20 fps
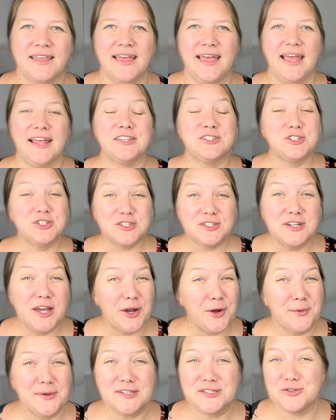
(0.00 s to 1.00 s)
It's just not
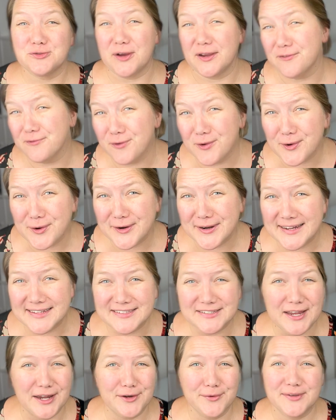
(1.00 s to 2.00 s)
always straightforward. It's
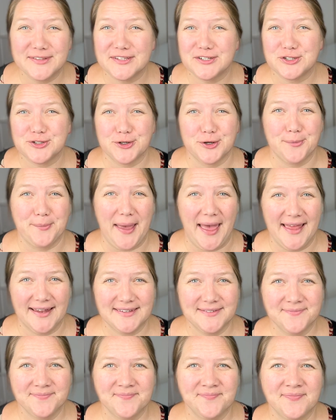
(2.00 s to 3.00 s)
not always a sure bet.
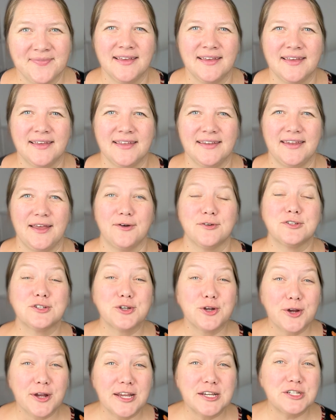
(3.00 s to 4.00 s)
Now,
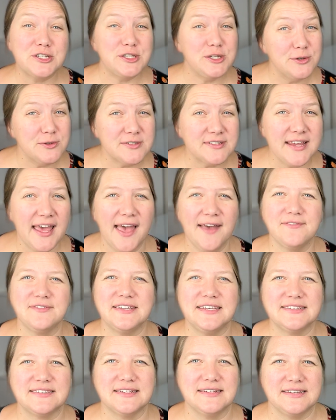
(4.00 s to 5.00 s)
Turkish used to have
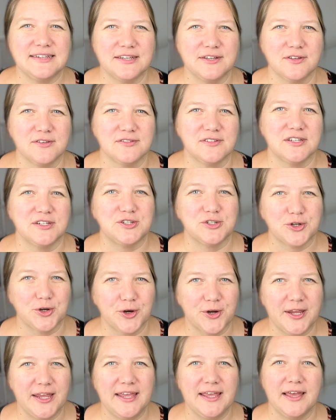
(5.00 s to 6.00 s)
decent deals to
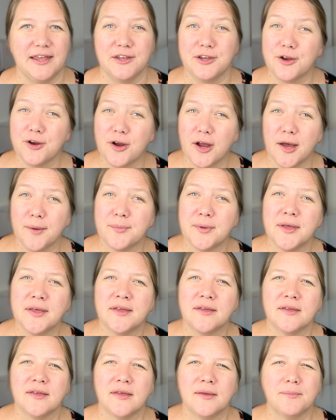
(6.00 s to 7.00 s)
Turkey and Europe,
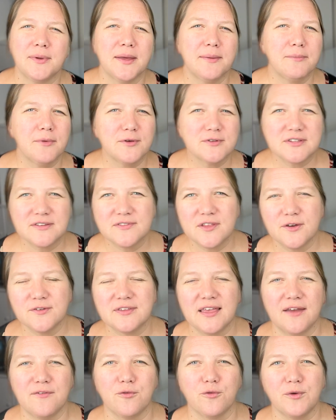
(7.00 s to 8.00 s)
but most of those
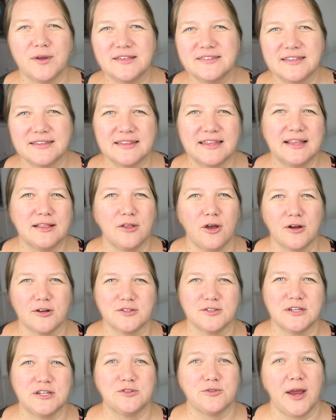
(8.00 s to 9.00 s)
have recently
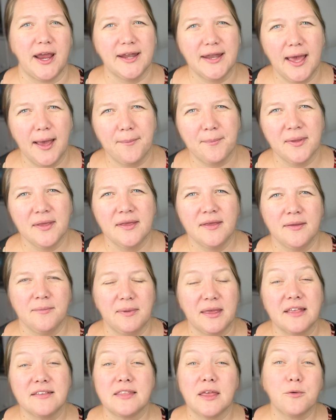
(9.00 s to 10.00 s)
largely dried up
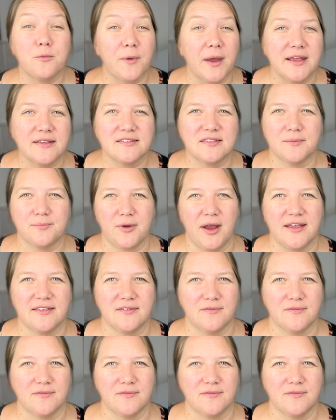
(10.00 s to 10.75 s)
because they raised the price of